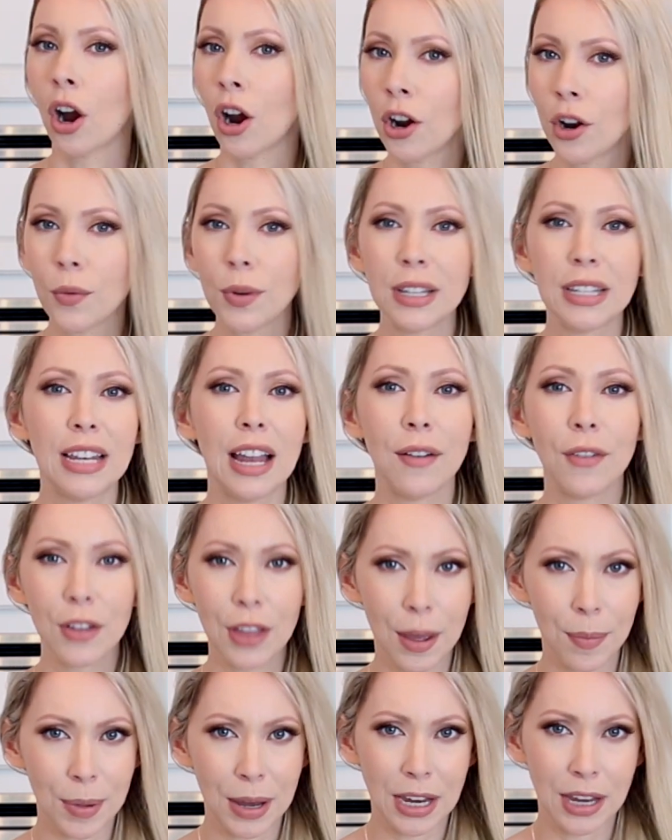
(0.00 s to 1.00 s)
Carter was never
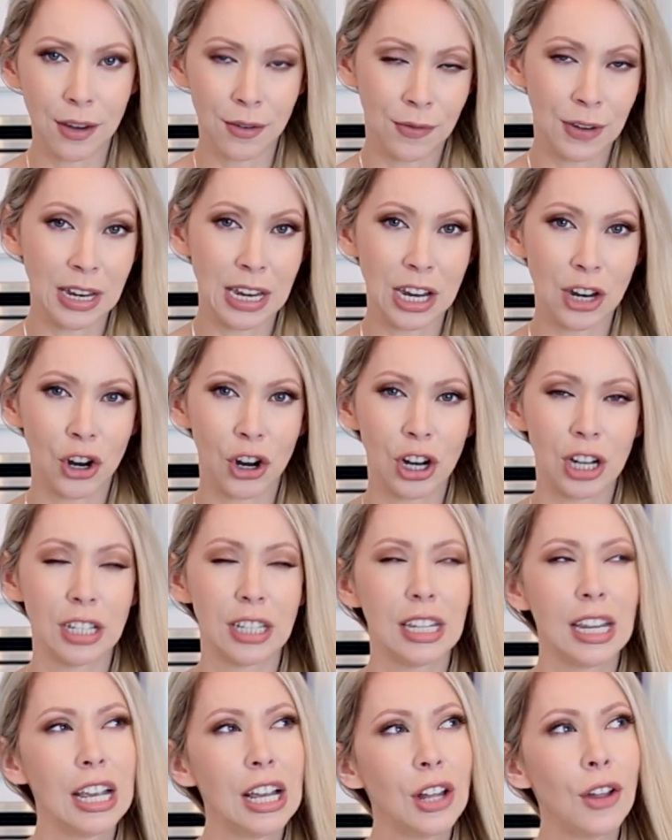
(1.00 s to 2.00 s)
that picky of an eater
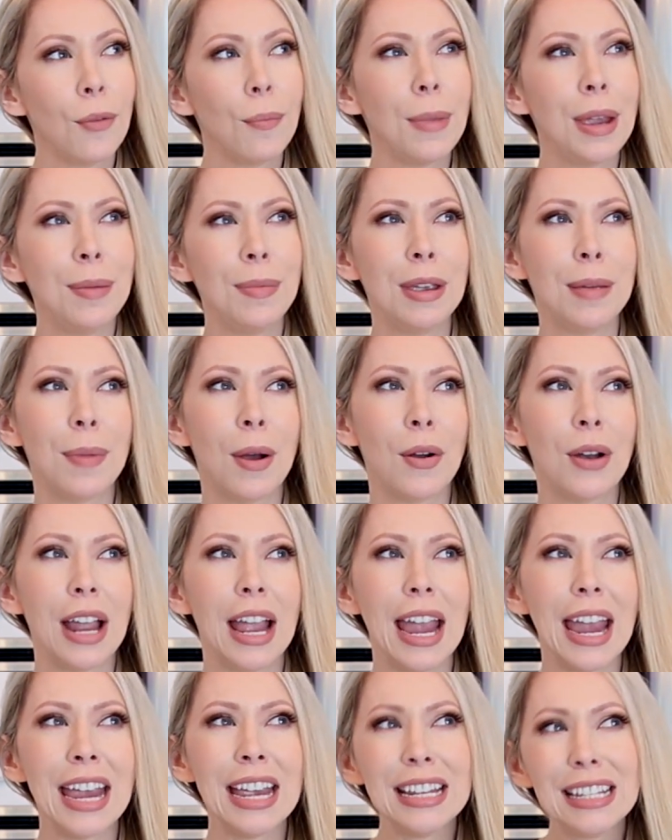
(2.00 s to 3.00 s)
until maybe
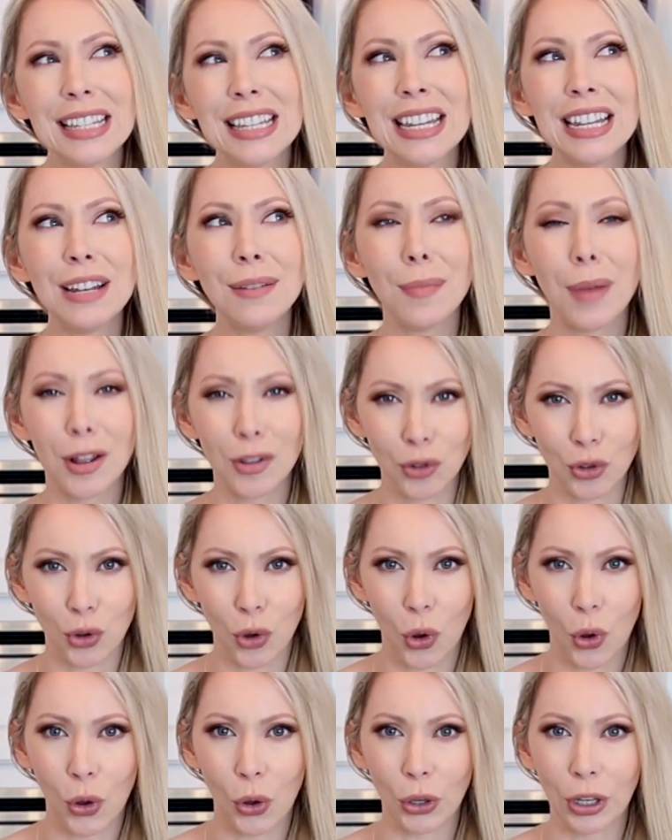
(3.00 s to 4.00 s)
about 18 months
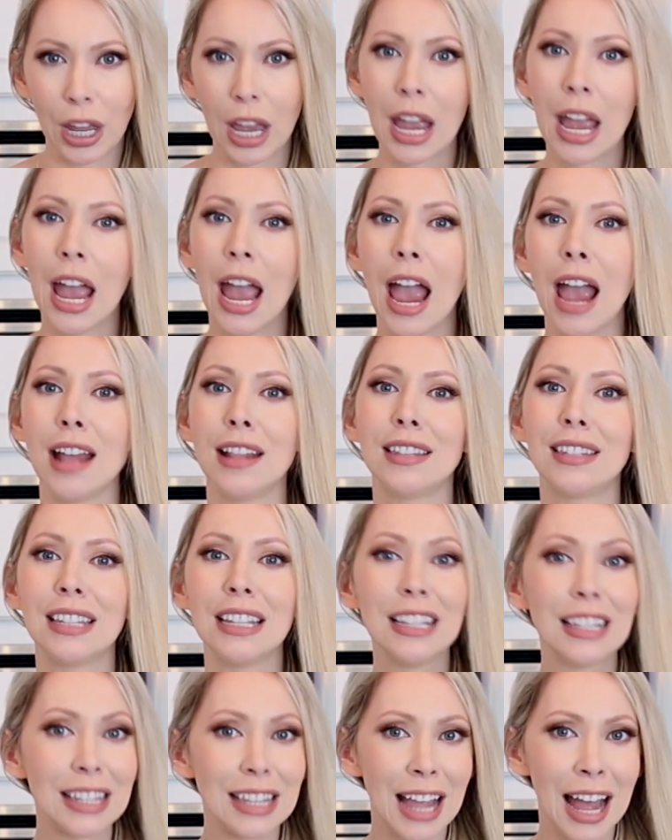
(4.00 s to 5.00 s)
old, and
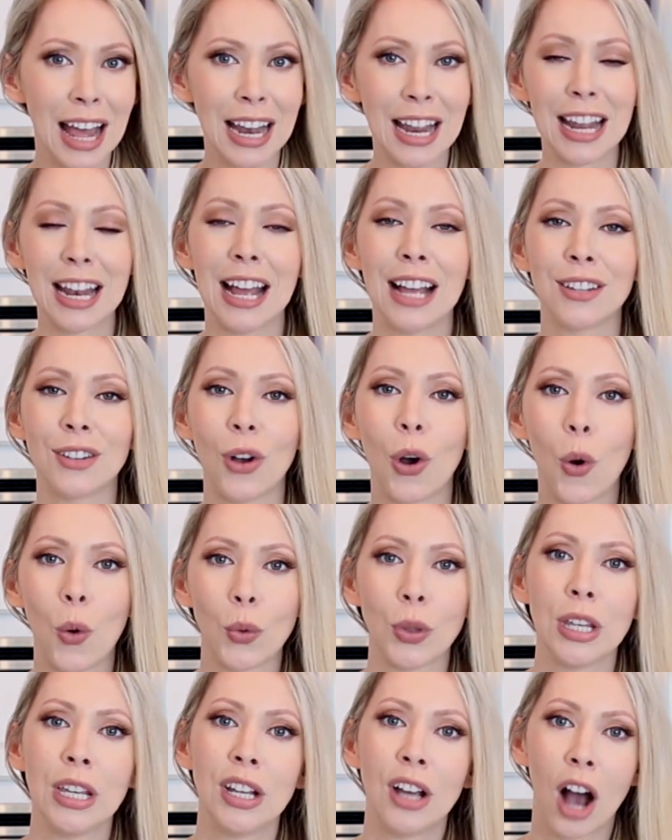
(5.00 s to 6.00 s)
since then it has
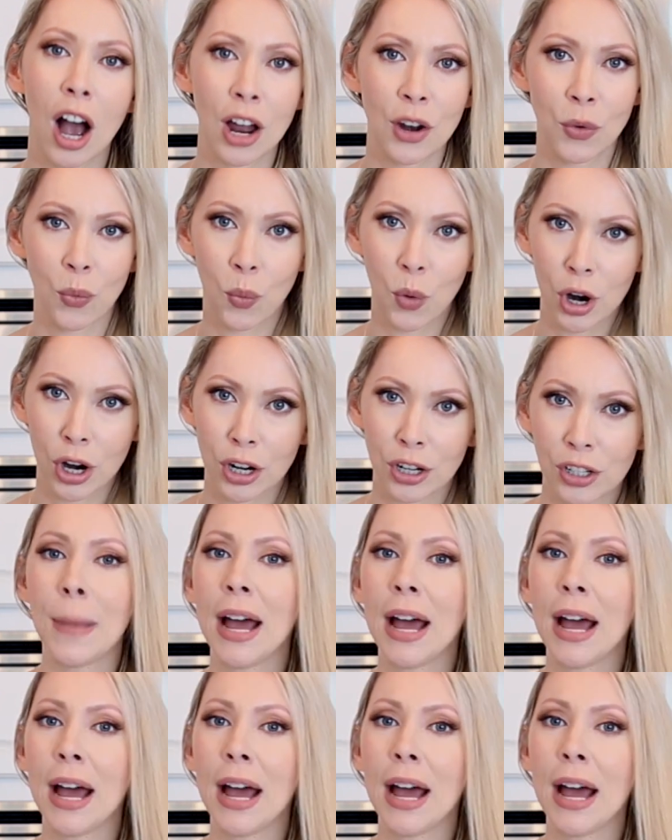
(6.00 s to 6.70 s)
only gotten worse.